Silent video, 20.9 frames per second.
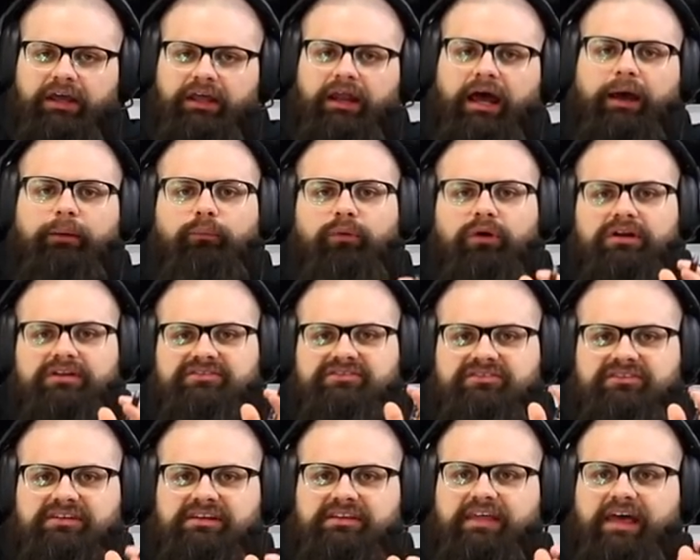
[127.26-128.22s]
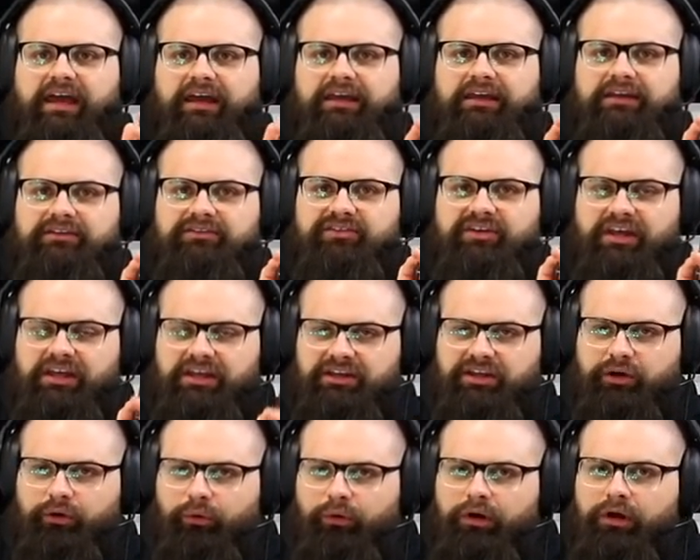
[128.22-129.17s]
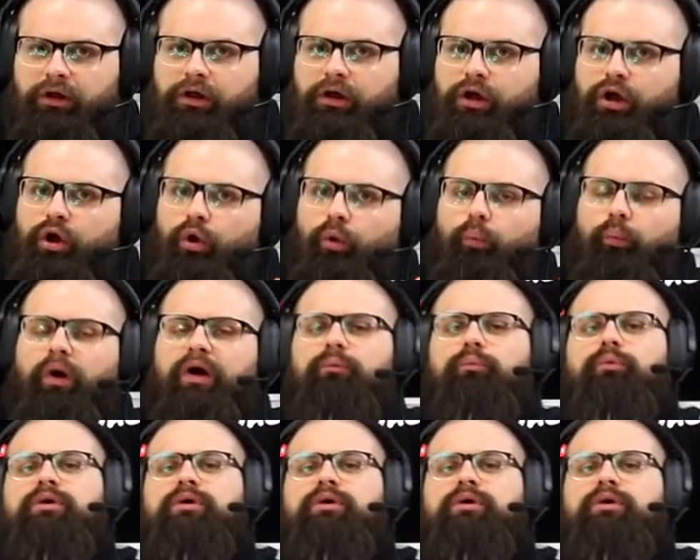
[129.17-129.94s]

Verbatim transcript: And I want to see that continue. When